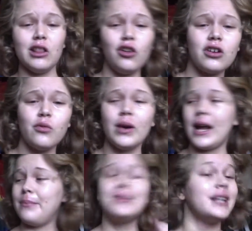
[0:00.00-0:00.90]
look when
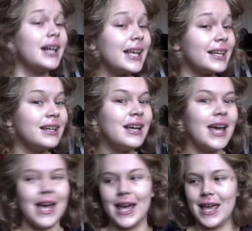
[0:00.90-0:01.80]
I'm done,
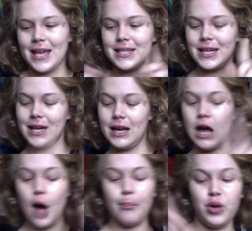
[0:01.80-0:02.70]
and
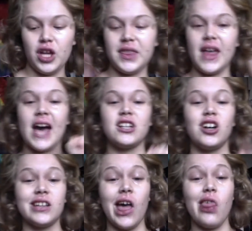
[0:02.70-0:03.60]
put that
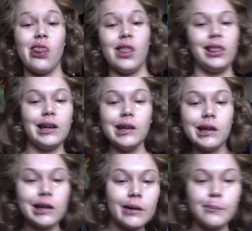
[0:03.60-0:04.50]
on the link.
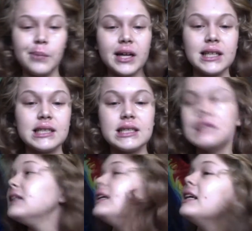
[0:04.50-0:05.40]
But
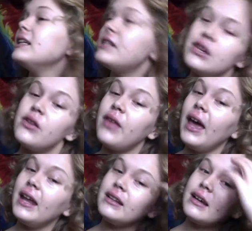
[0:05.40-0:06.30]
until
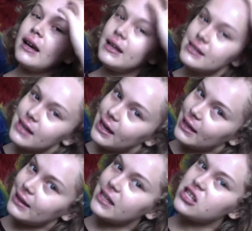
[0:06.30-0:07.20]
then, I
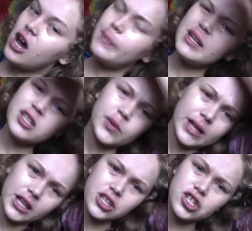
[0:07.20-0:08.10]
say let's hop into
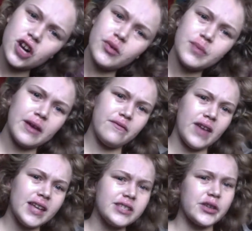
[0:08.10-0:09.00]
it. Let's start with my
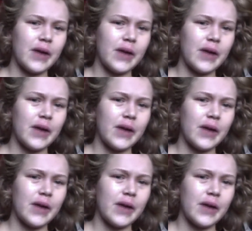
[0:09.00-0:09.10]
face. So